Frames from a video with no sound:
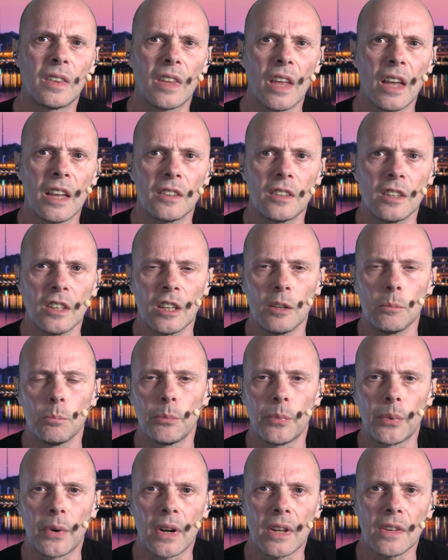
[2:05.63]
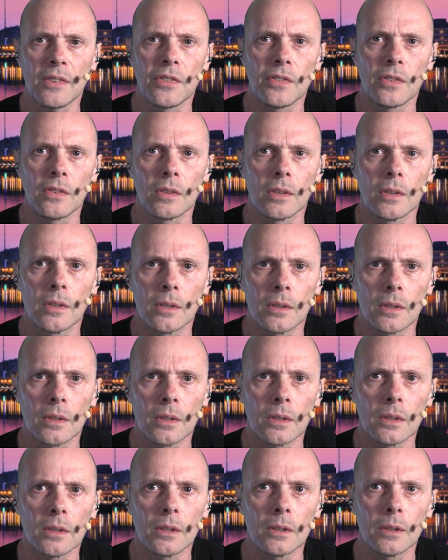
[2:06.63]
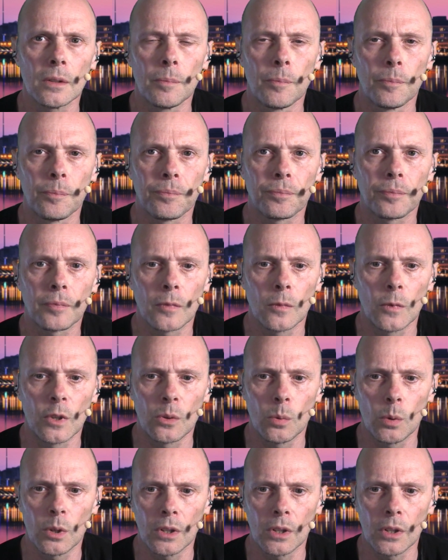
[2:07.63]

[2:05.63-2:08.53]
that impressed with